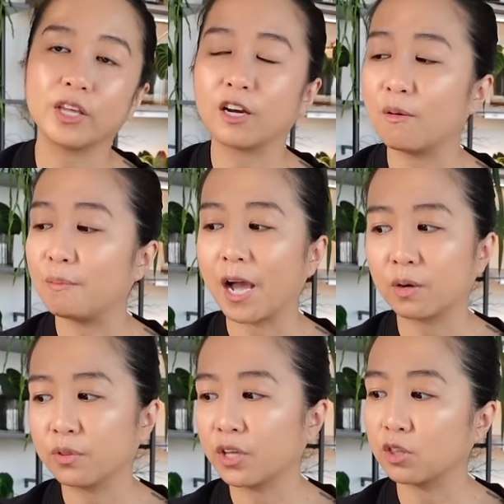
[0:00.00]
They come
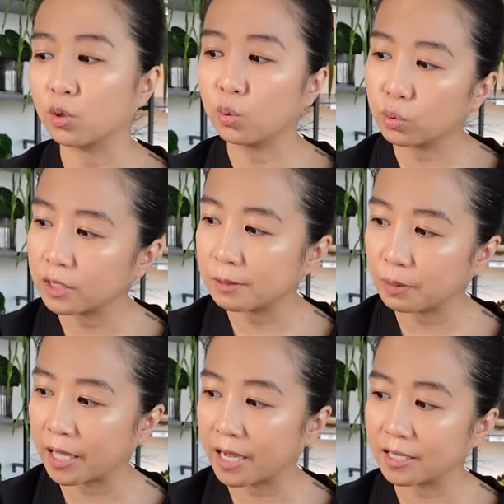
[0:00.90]
back with like the coolest
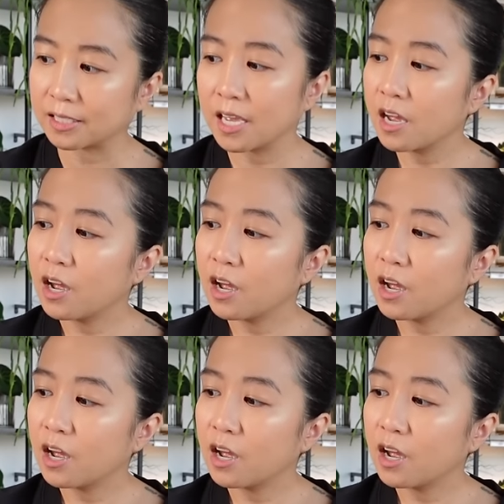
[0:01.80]
plants.